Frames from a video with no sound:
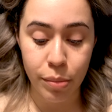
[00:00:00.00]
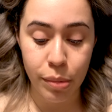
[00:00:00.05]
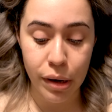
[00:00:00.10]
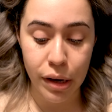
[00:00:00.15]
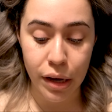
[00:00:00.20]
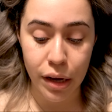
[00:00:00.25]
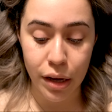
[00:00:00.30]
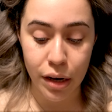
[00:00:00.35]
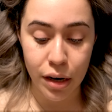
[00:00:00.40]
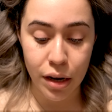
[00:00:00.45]

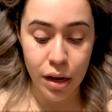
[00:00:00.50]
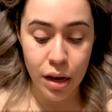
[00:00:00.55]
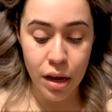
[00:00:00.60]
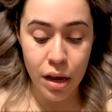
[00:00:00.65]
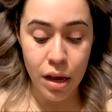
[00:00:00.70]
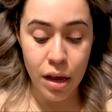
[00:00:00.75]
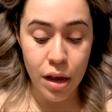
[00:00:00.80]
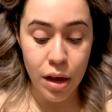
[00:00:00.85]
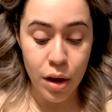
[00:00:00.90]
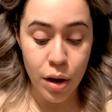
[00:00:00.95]
but
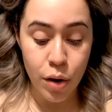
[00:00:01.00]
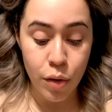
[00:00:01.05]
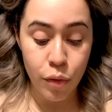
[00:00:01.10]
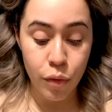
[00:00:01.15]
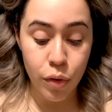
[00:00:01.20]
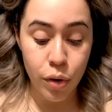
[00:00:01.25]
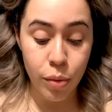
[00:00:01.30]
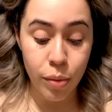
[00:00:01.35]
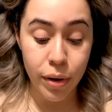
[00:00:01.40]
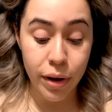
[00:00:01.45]

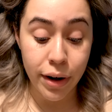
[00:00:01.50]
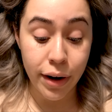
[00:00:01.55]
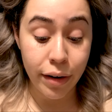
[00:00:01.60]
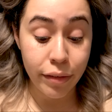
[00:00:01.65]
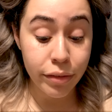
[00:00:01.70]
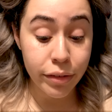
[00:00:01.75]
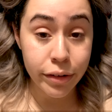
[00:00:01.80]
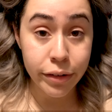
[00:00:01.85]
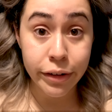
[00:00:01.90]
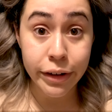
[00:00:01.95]
for
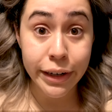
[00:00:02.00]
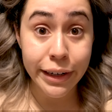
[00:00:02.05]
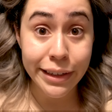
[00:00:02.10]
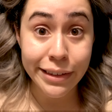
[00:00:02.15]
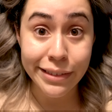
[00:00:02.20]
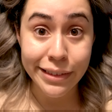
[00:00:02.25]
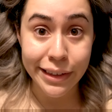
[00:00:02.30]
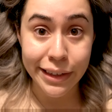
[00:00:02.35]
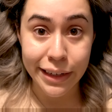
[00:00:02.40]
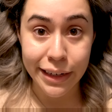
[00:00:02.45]
whatever
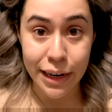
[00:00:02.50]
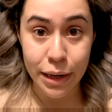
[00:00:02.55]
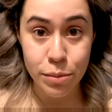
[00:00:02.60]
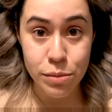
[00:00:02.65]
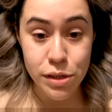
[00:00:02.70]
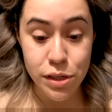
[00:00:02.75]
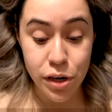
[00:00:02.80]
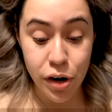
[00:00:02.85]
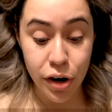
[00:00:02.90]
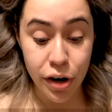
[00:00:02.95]
reason I'm
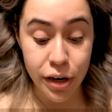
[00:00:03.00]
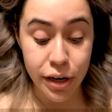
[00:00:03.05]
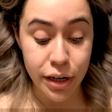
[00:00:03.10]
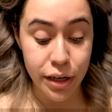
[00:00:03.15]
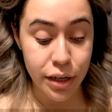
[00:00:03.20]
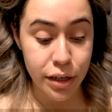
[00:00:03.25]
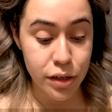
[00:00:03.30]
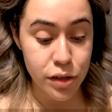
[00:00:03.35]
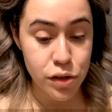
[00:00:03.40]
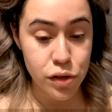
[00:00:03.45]

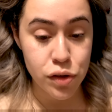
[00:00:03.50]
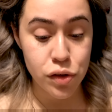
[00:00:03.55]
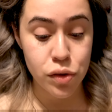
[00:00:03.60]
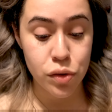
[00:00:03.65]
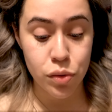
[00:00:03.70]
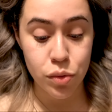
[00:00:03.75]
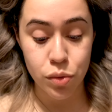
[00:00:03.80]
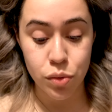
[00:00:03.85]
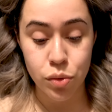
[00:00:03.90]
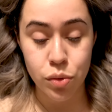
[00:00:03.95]
starting
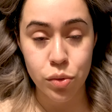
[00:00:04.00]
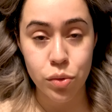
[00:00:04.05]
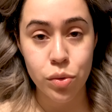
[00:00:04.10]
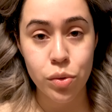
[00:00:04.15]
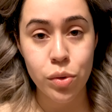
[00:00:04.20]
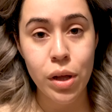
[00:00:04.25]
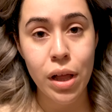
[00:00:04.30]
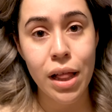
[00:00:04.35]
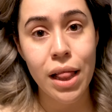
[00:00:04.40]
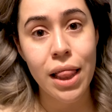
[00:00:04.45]
to